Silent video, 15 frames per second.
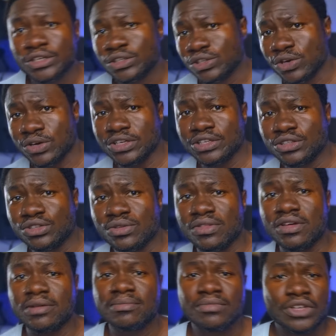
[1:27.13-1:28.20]
talking to
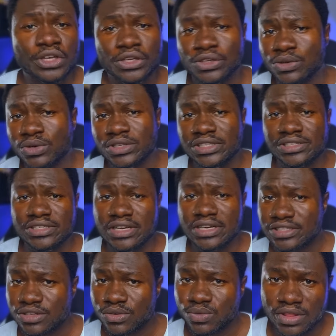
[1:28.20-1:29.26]
them, you know,
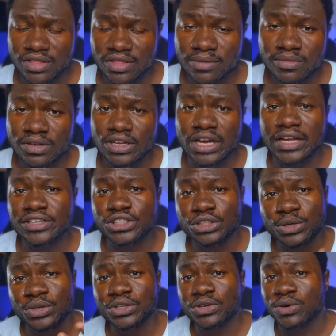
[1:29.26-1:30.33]
discussing with them and
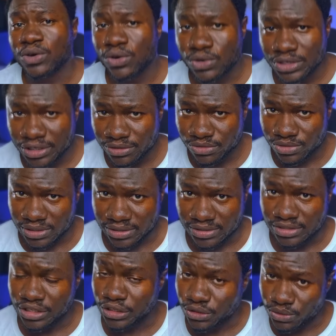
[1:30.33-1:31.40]
showing your own
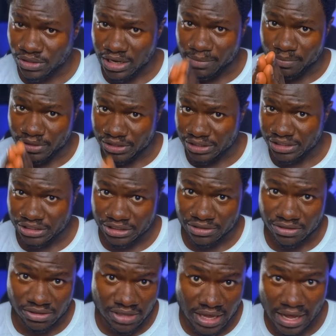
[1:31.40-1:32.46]
interest. They do the
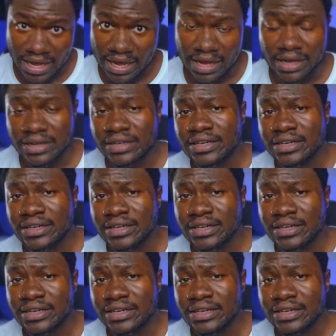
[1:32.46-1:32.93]
applications there.